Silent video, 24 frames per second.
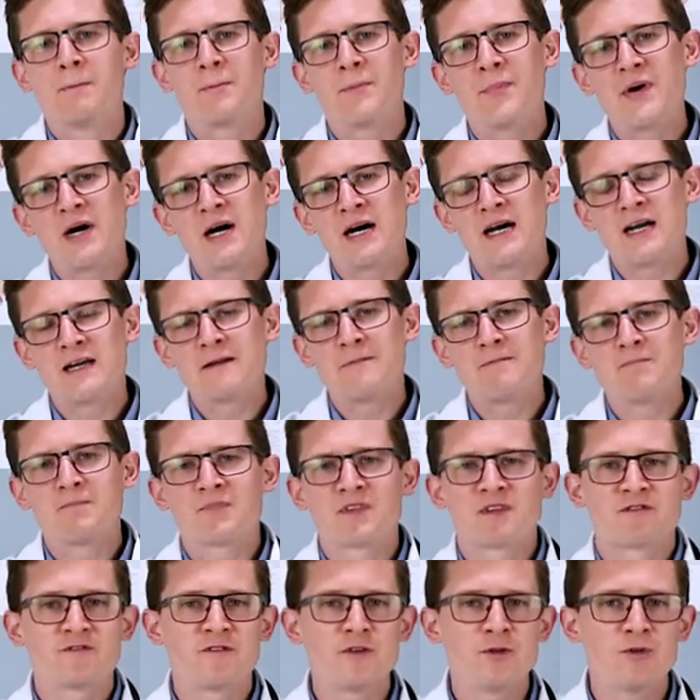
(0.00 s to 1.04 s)
but
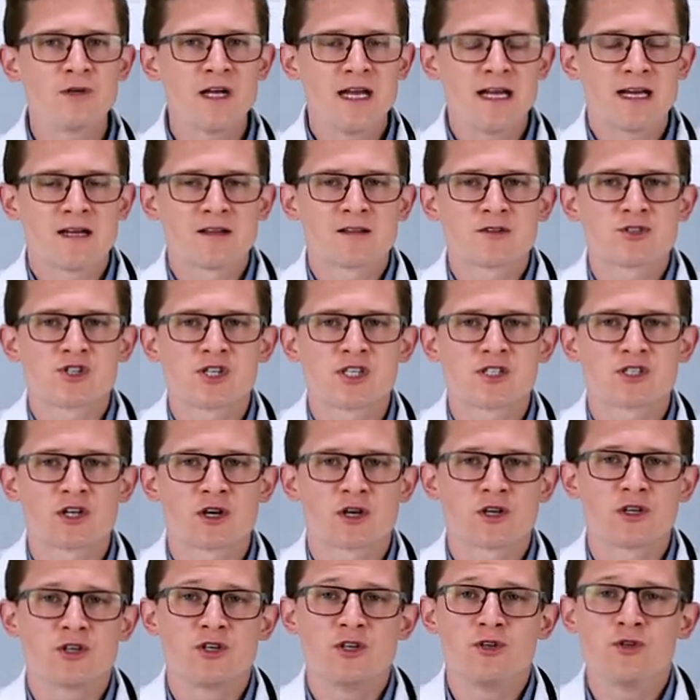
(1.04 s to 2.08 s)
food allergies
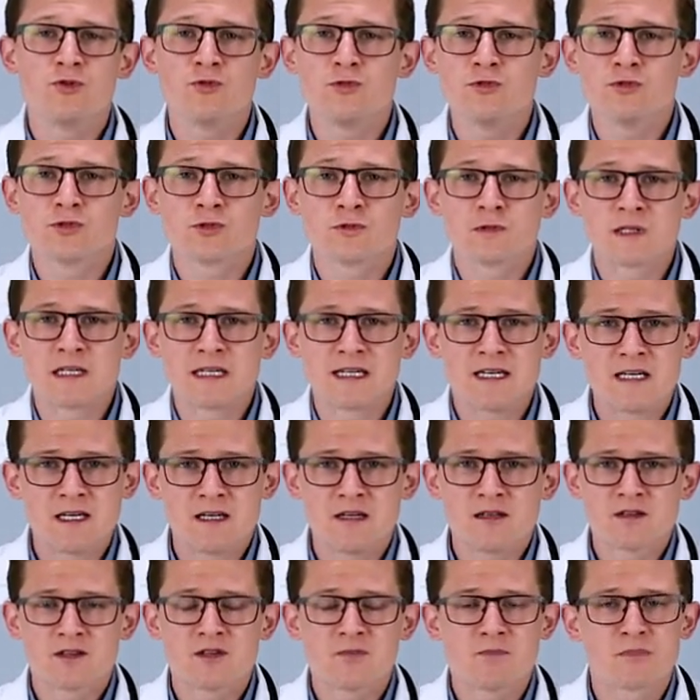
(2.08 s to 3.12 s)
are
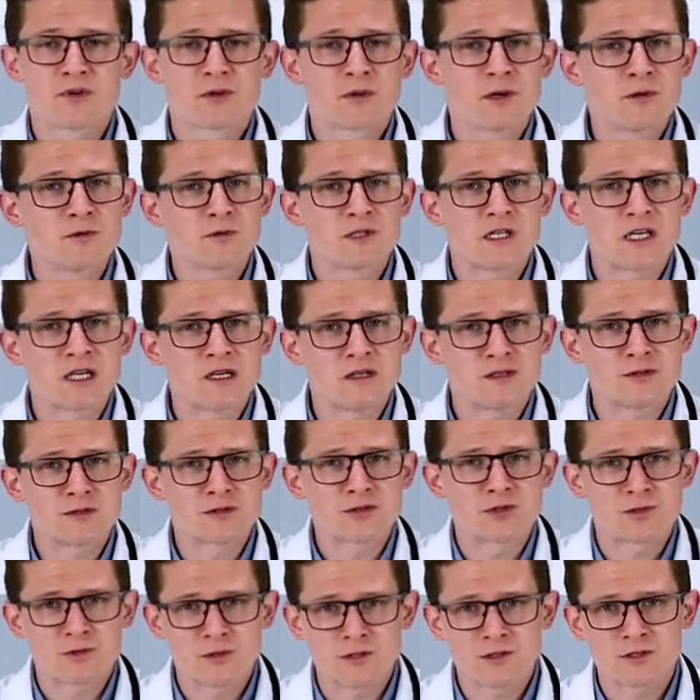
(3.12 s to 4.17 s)
usually the protein
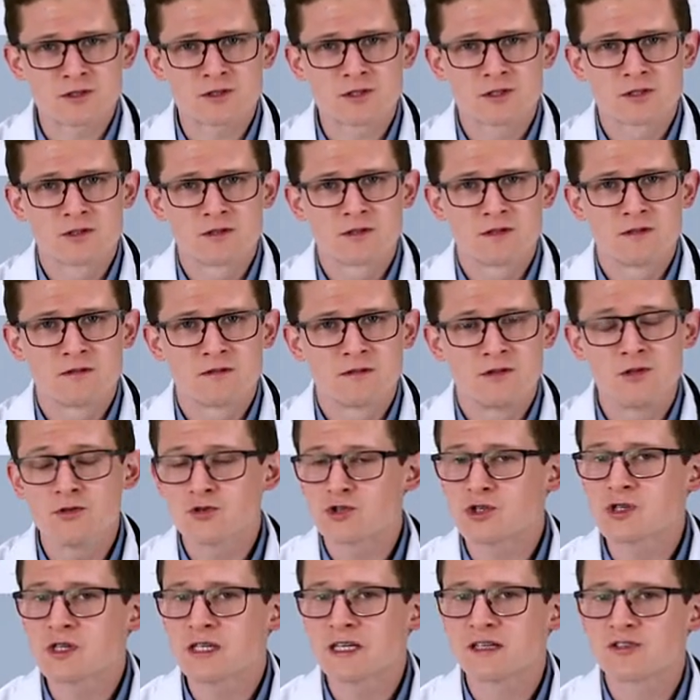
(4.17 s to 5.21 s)
source,
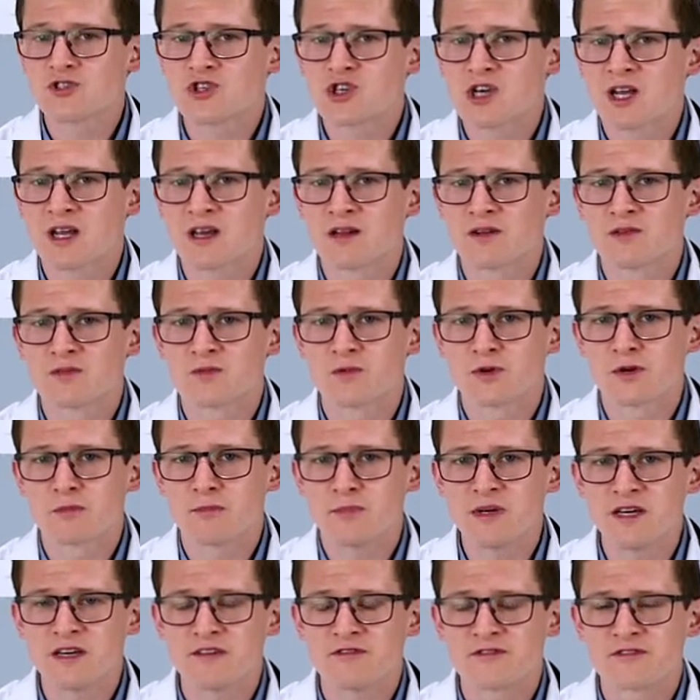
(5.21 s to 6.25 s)
usually chicken or
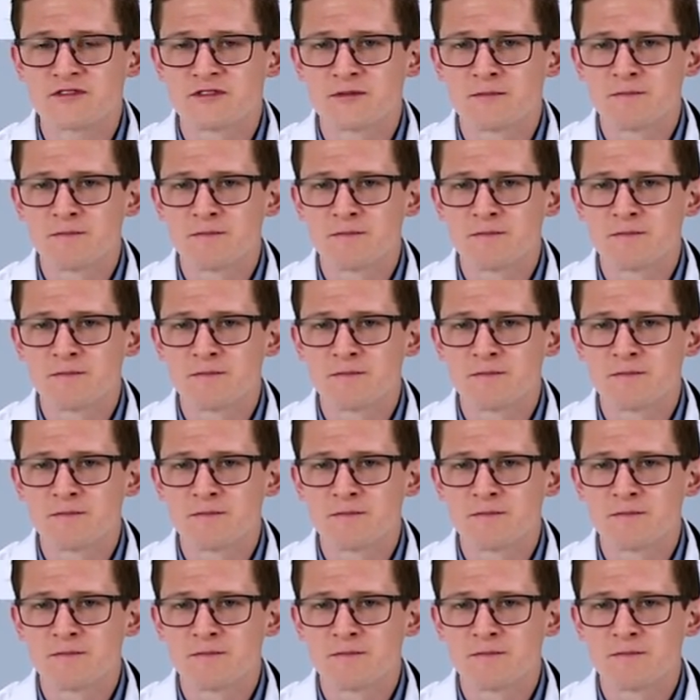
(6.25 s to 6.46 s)
beef.